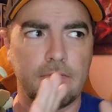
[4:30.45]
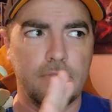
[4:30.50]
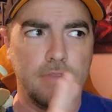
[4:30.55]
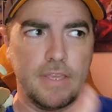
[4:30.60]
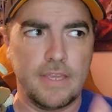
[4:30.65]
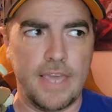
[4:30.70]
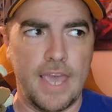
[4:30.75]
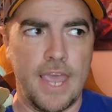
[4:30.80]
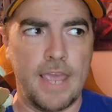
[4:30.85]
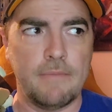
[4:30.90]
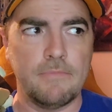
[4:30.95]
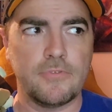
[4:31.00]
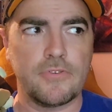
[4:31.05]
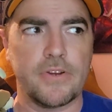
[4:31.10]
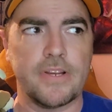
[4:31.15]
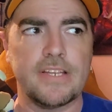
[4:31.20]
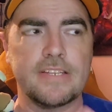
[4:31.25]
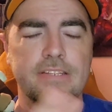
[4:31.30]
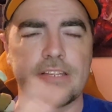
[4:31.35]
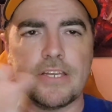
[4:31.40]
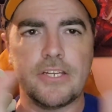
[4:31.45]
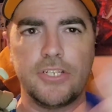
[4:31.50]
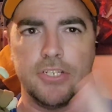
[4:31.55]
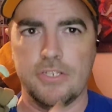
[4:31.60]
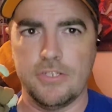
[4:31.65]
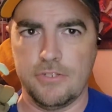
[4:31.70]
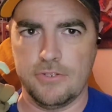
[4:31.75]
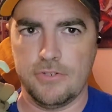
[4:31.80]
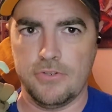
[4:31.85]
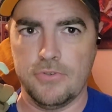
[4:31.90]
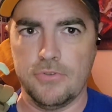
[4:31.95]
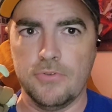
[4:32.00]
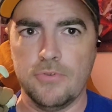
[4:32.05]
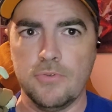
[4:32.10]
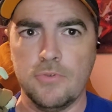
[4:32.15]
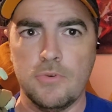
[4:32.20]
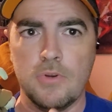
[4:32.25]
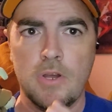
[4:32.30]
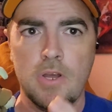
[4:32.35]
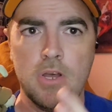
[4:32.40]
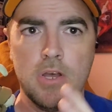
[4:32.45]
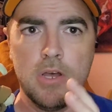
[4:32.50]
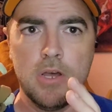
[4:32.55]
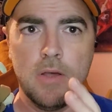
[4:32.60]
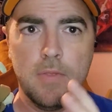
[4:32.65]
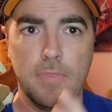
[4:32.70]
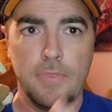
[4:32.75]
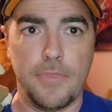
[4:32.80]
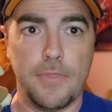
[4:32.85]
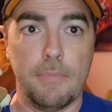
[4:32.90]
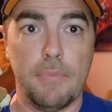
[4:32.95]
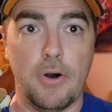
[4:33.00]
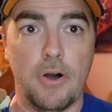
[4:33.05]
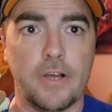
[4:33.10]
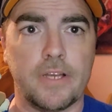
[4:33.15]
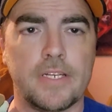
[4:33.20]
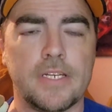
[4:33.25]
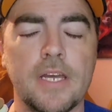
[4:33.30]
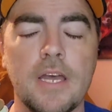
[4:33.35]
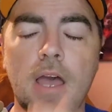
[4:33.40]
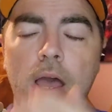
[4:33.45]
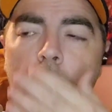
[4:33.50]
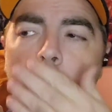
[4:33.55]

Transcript: the game translation to the book,